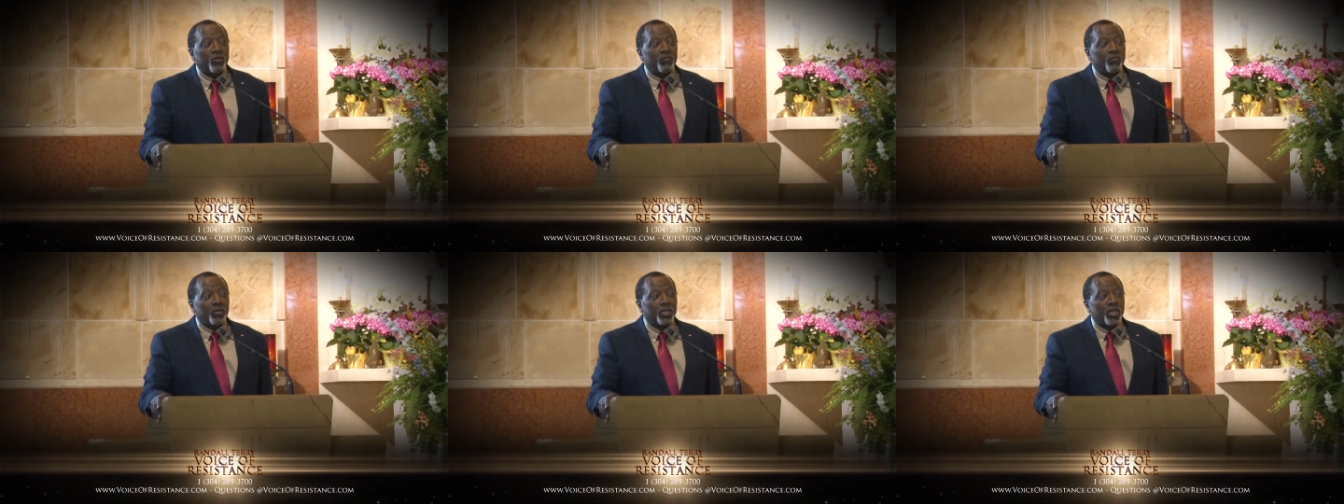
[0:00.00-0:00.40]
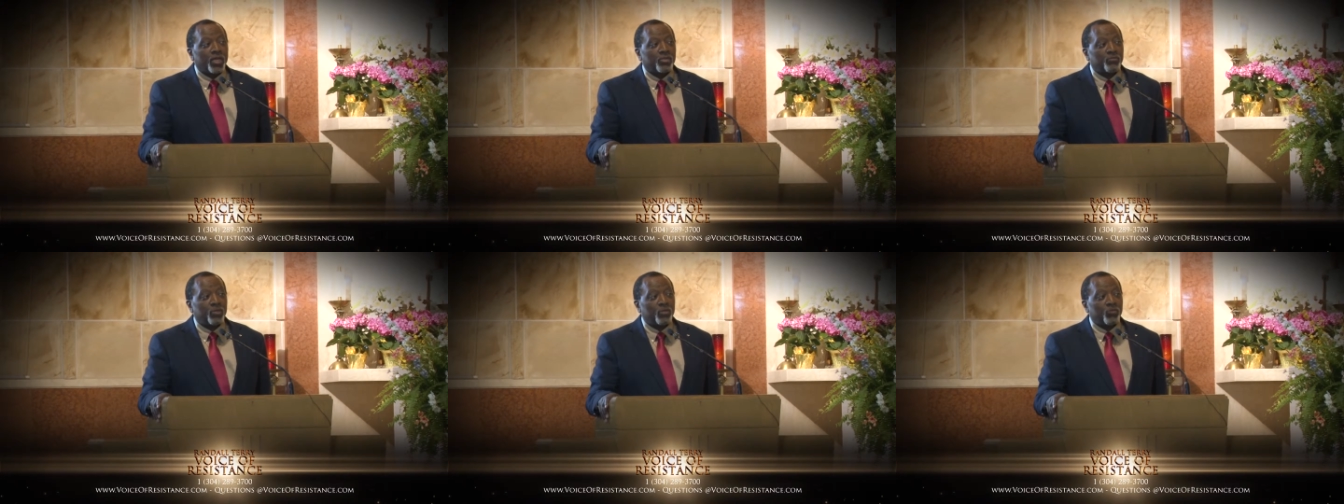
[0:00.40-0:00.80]
For he
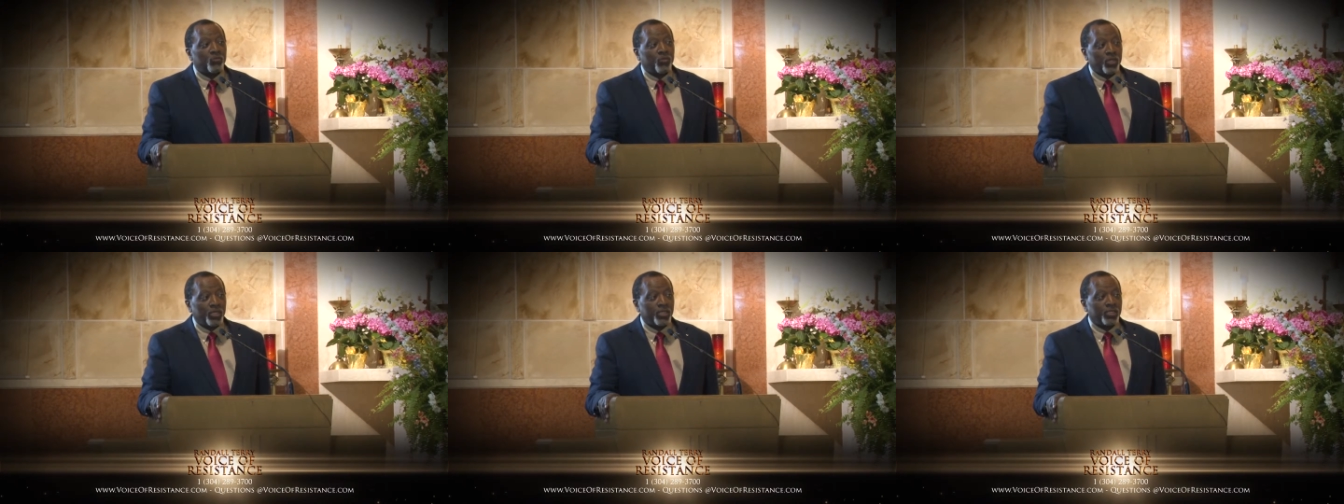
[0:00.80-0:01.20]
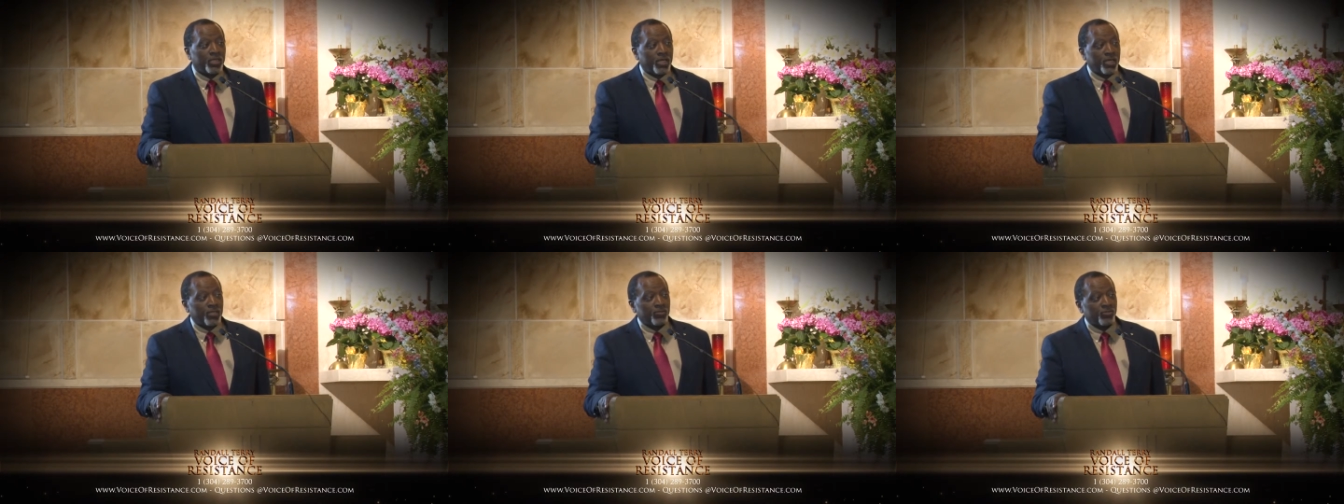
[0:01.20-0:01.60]
has been willing
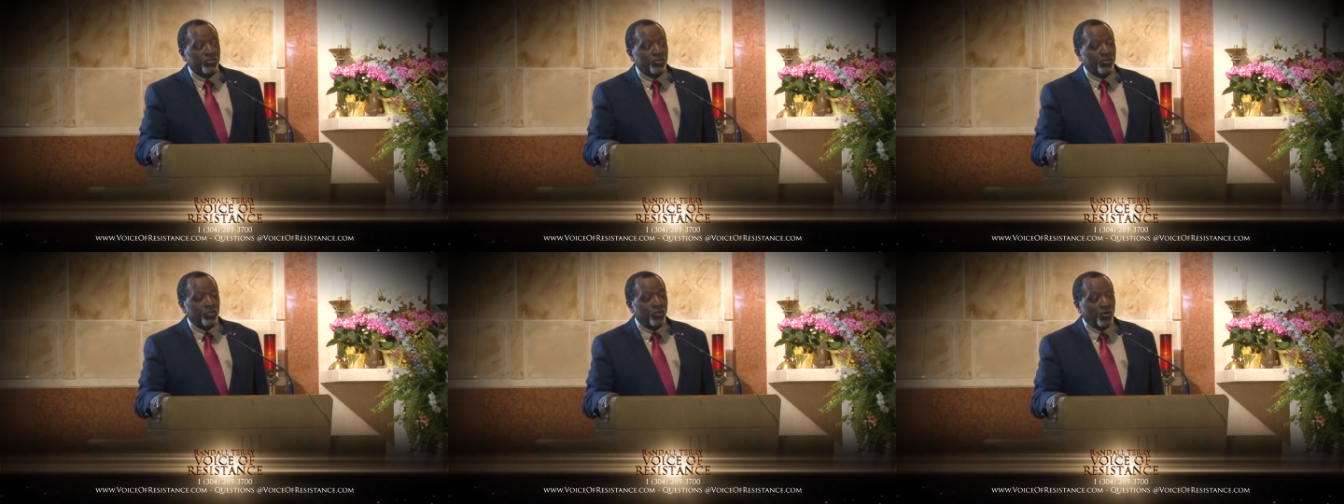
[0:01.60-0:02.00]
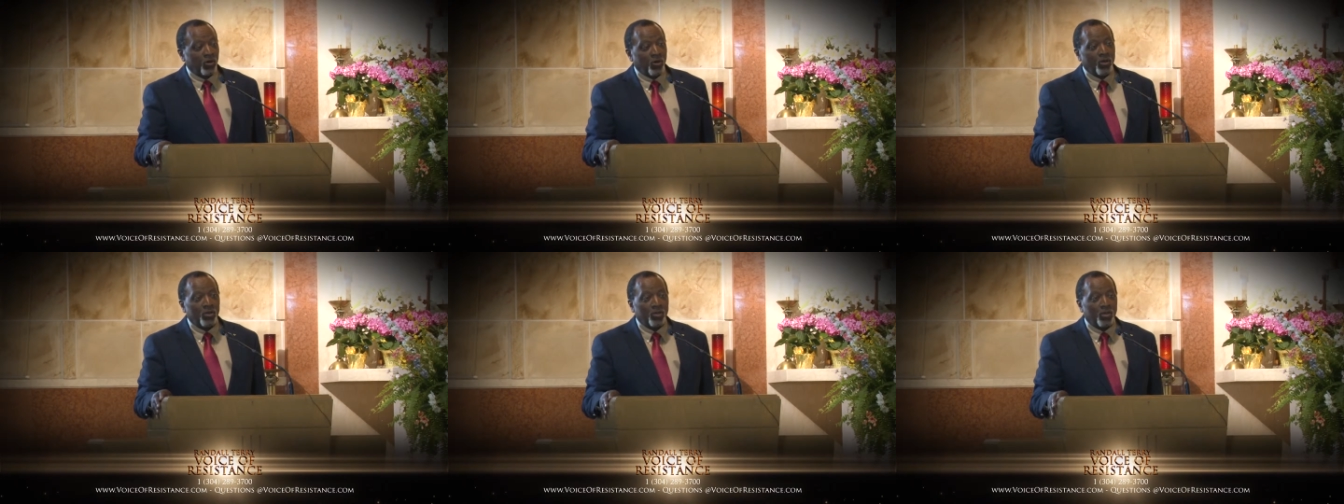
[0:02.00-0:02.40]
to answer the
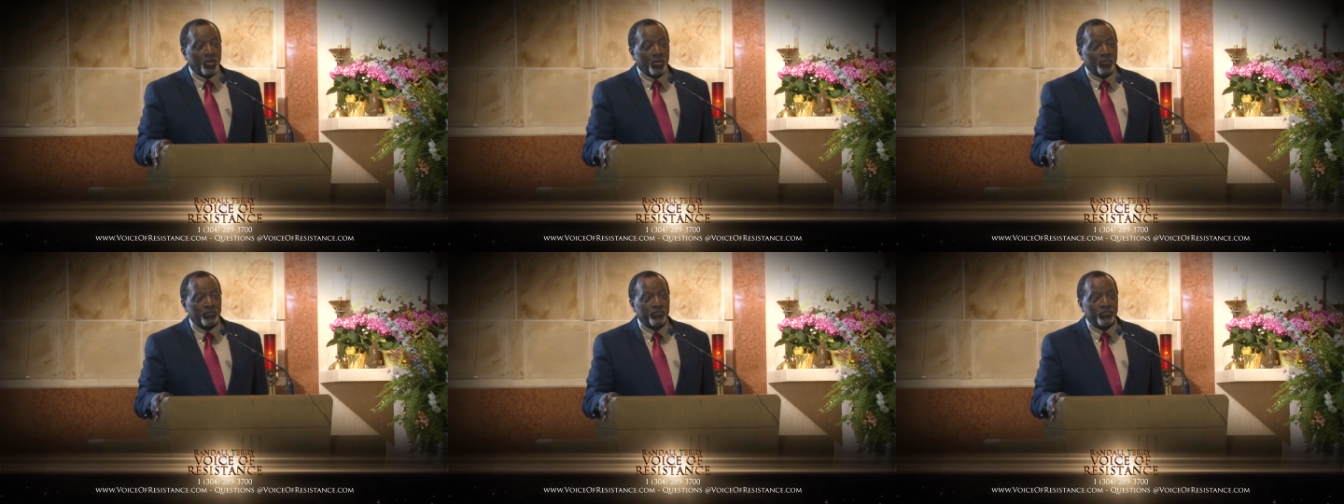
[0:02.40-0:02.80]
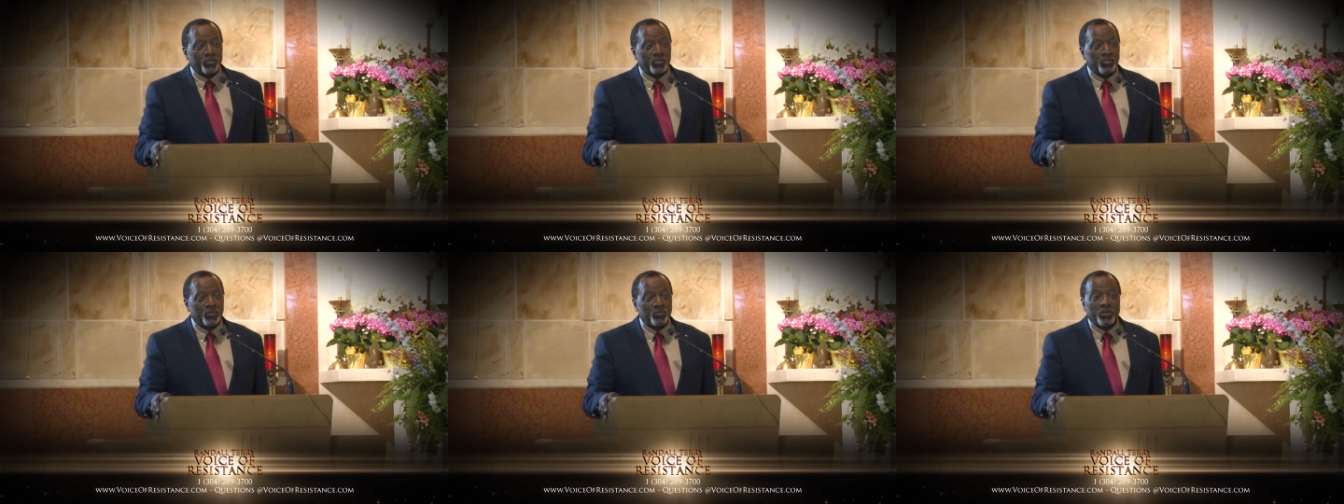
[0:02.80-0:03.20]
call of
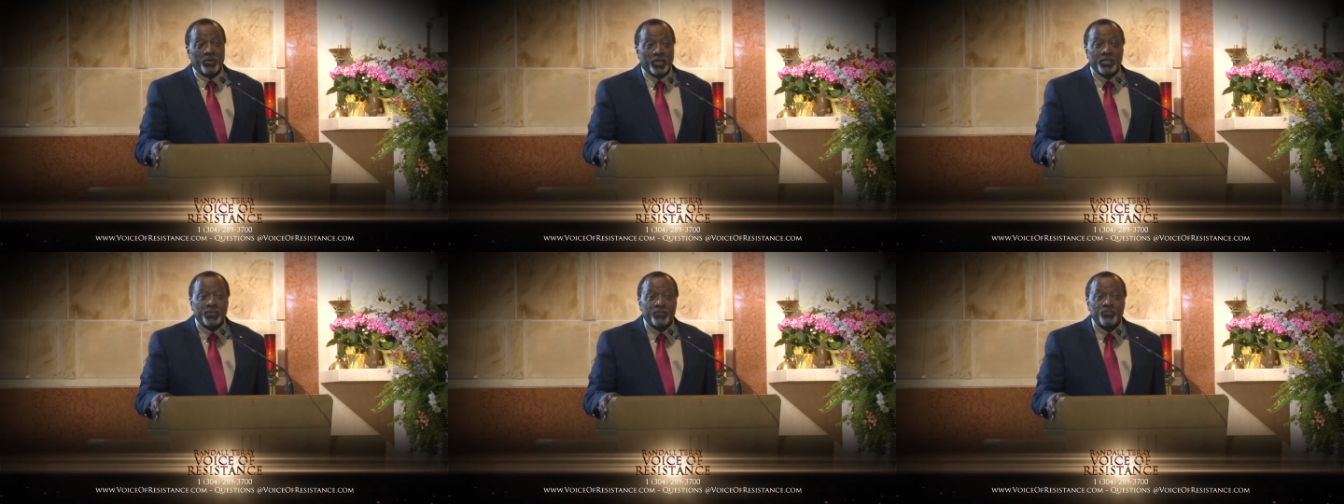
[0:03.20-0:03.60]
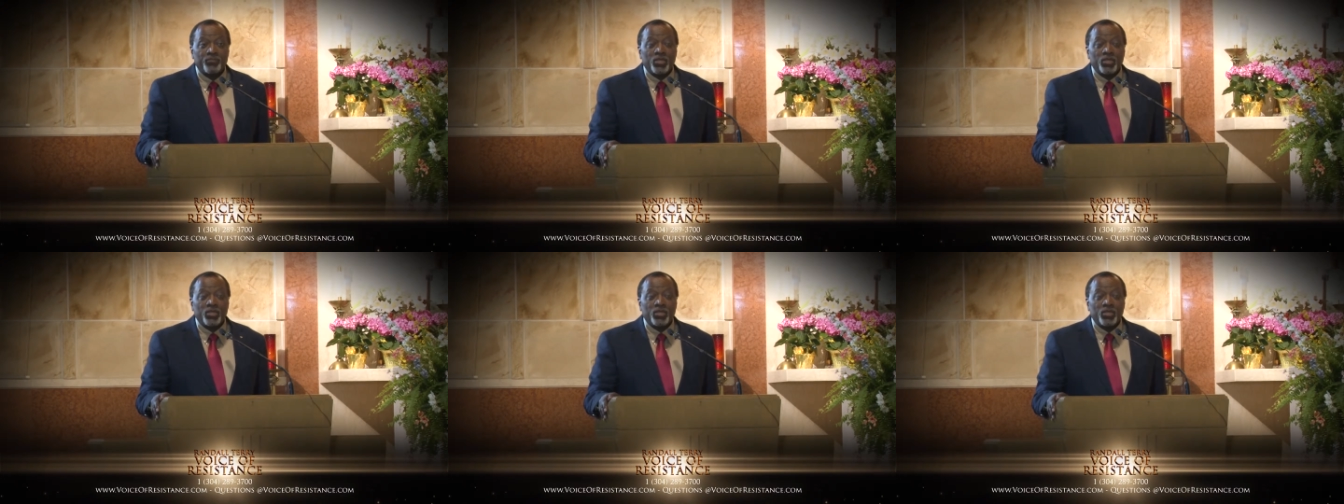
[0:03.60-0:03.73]
the Spirit,